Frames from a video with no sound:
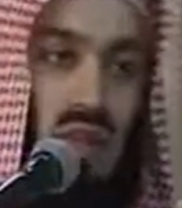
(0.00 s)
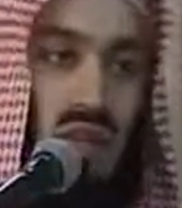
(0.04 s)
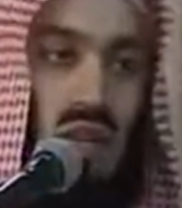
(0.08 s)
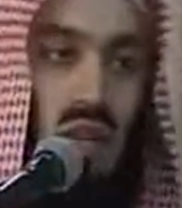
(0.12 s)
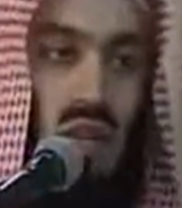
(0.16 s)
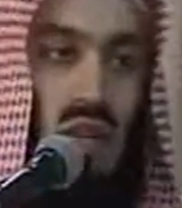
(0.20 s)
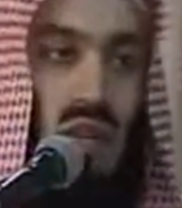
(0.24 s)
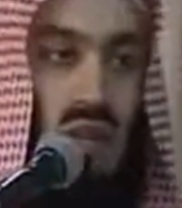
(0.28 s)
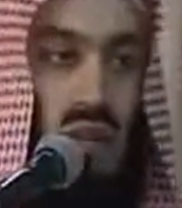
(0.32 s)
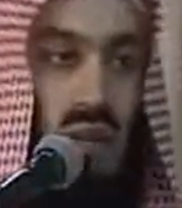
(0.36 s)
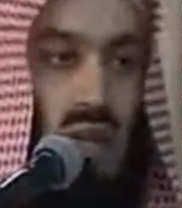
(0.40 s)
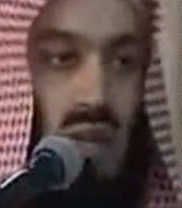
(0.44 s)

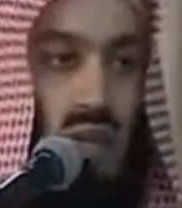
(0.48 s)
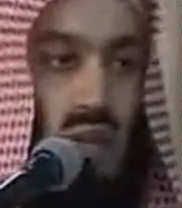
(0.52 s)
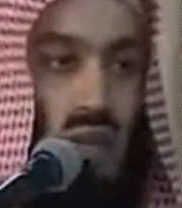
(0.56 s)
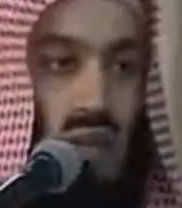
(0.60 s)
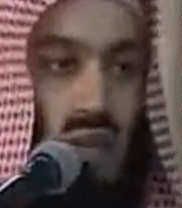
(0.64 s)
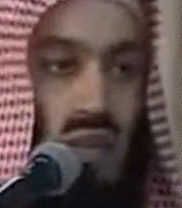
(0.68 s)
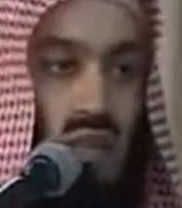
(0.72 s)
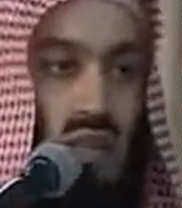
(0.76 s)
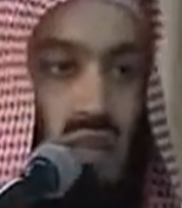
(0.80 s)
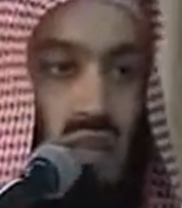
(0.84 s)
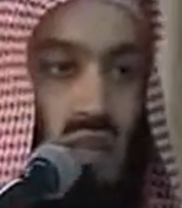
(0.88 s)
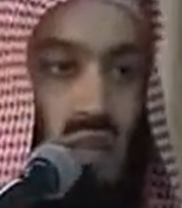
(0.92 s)
So anyway,
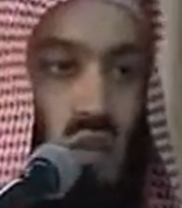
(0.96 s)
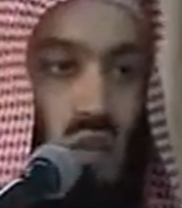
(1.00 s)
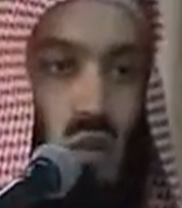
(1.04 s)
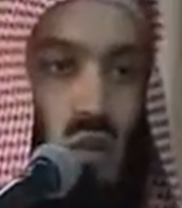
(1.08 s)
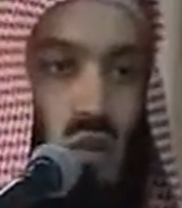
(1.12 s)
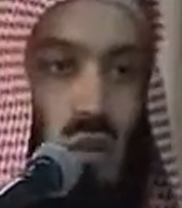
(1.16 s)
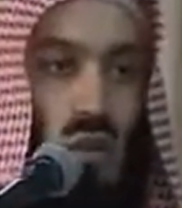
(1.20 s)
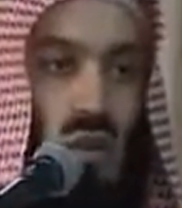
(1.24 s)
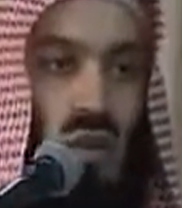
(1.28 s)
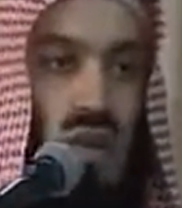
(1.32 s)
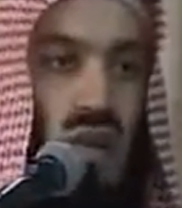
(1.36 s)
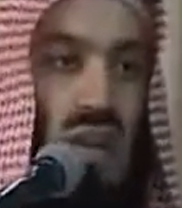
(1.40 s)
they let us go.
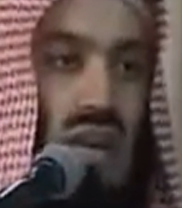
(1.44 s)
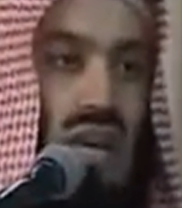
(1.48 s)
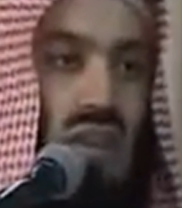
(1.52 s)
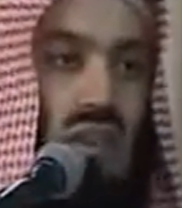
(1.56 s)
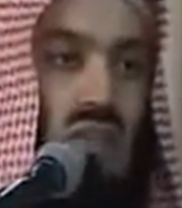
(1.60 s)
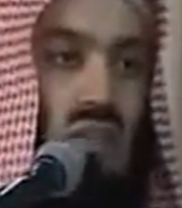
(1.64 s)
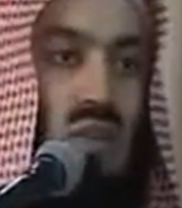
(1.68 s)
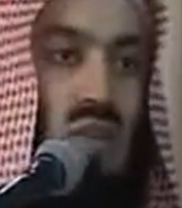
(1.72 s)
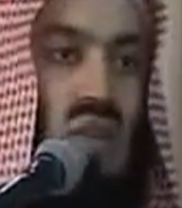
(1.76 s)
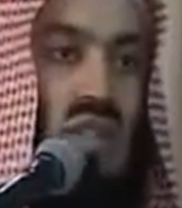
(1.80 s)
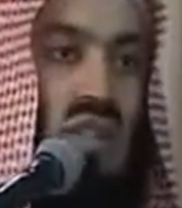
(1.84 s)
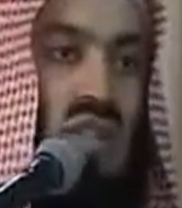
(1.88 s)
We were the
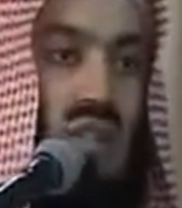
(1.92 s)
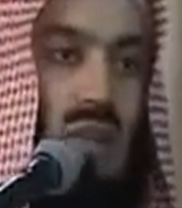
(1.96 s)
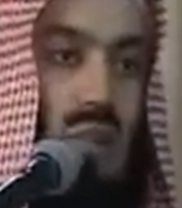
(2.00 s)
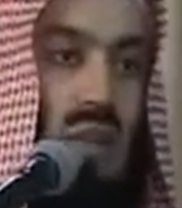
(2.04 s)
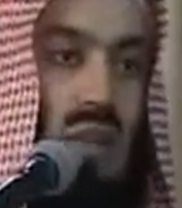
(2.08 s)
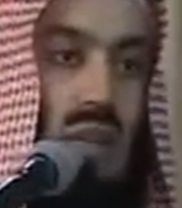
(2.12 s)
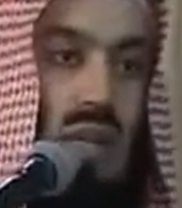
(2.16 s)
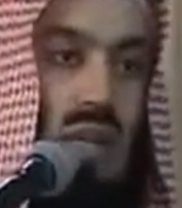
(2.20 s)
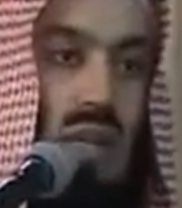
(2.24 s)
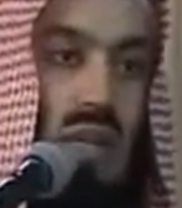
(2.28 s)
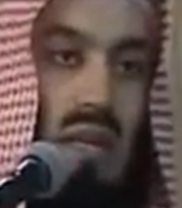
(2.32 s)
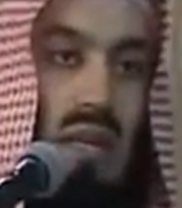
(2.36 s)
last to enter the
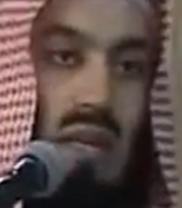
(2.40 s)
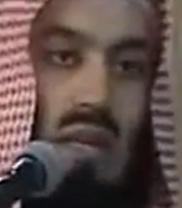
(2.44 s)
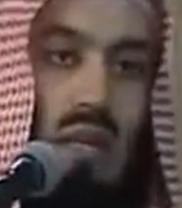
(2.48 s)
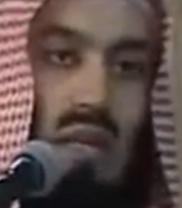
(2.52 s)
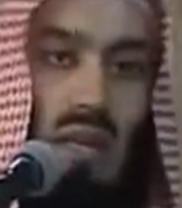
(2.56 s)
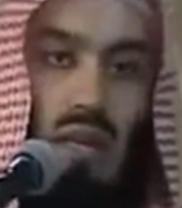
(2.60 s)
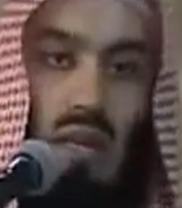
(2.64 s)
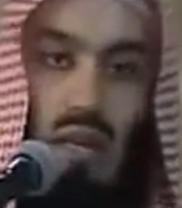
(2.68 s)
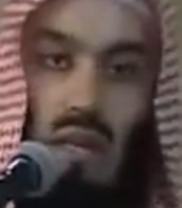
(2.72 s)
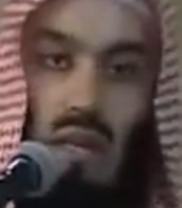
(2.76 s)
plane.